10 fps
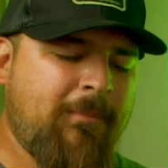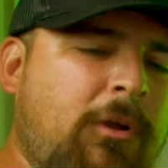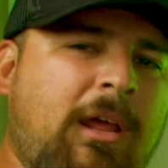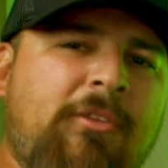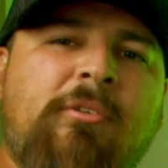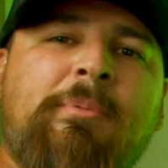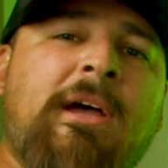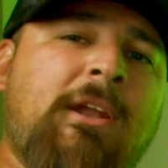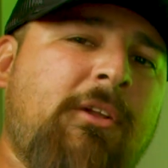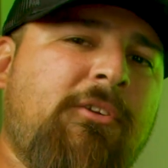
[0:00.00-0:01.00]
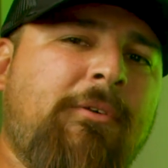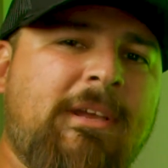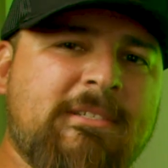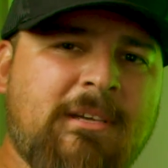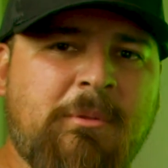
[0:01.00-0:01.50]
What I do plan on doing
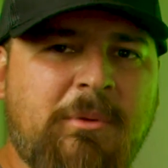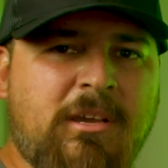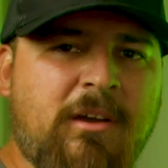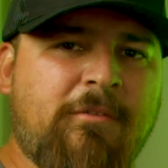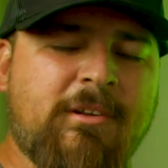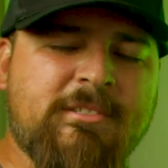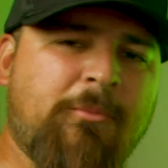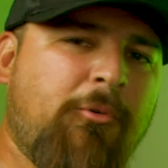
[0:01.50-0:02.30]
is I'm going to be covering some